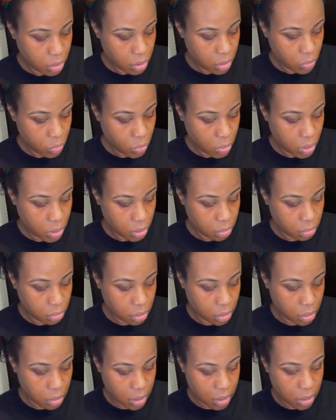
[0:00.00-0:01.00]
What else
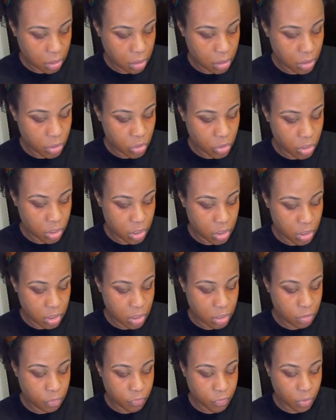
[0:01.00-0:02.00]
is there? Then there's this
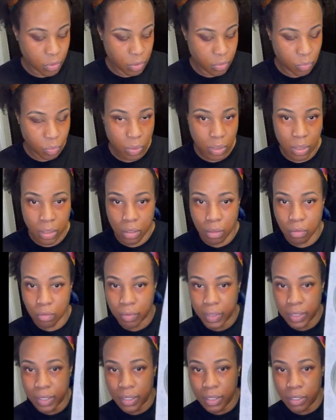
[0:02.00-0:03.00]
silvery one
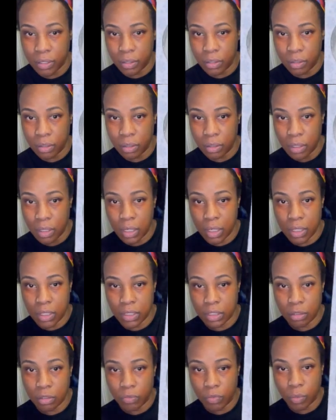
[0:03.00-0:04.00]
right here.
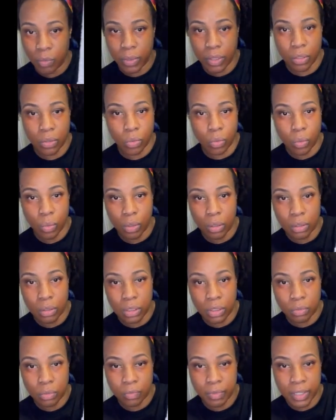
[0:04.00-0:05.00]
Silver one called,
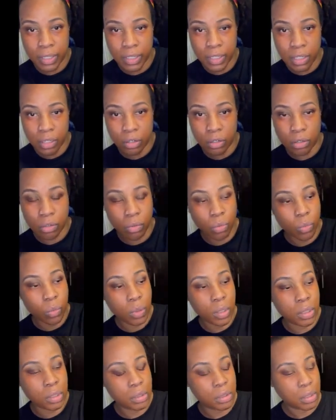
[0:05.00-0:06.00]
this one right here
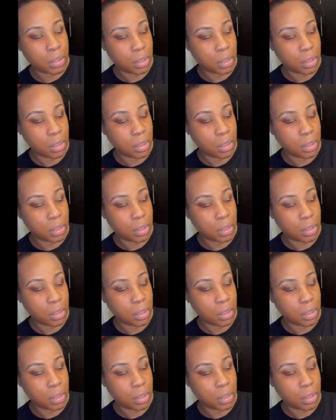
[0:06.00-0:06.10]
called